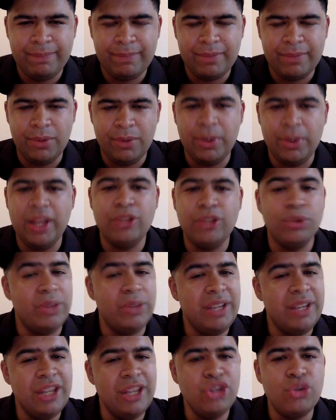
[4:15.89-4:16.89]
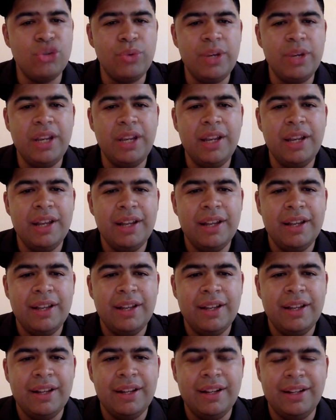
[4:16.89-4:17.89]
Okay, so the injury
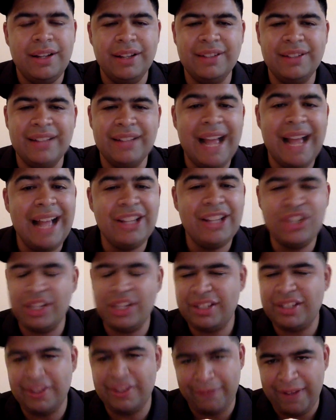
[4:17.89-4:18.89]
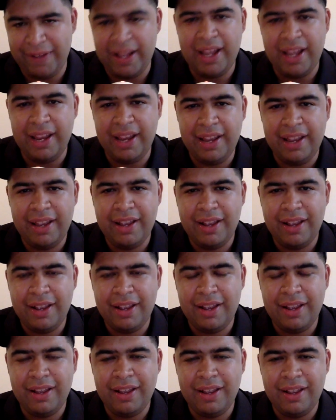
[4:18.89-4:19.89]
does not justify
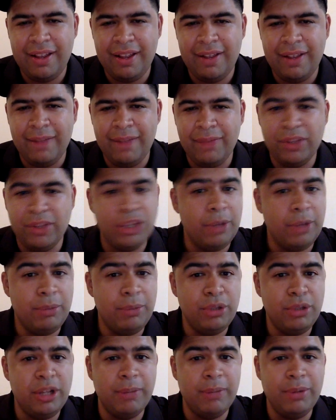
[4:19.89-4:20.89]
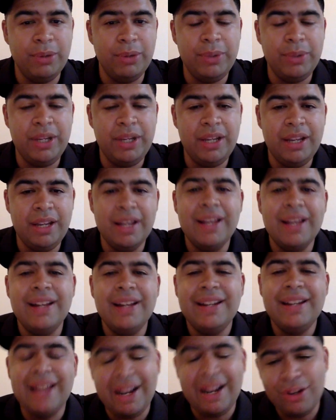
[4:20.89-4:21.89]
the WWE
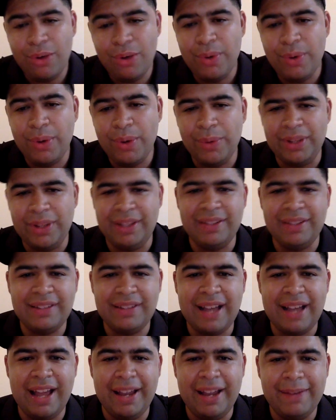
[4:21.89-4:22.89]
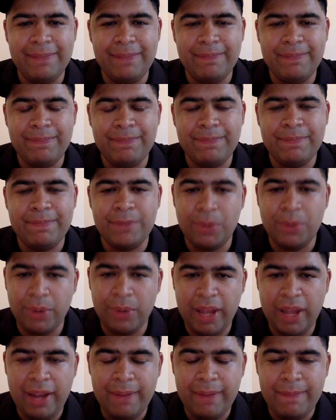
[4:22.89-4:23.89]
not going with this guy.
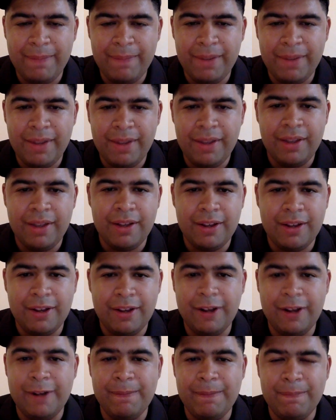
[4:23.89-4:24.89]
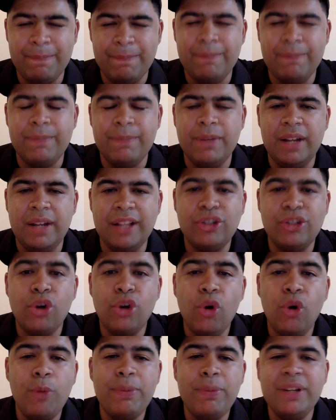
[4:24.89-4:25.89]
Okay? Let's
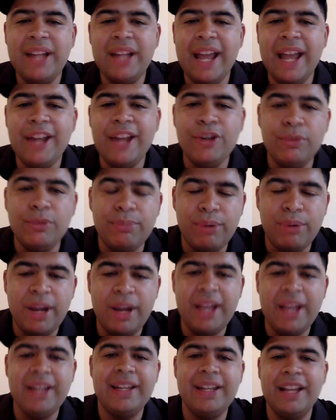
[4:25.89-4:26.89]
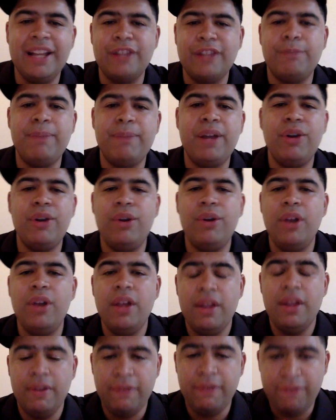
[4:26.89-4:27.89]
hope Daniel Bryan gets better
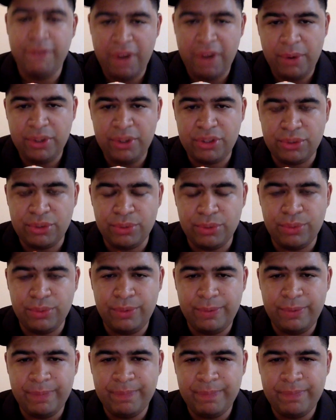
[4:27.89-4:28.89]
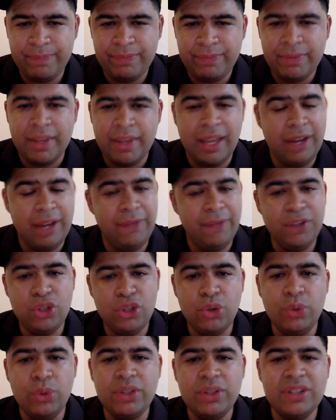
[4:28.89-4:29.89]
very soon, and if he
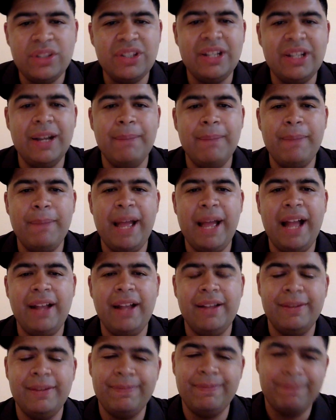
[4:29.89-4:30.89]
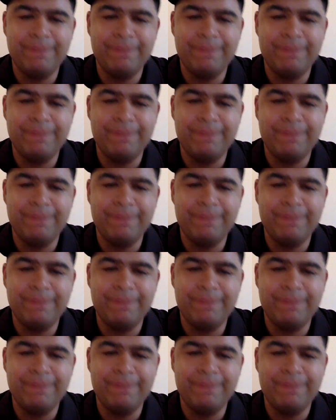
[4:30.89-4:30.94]
chooses to come back,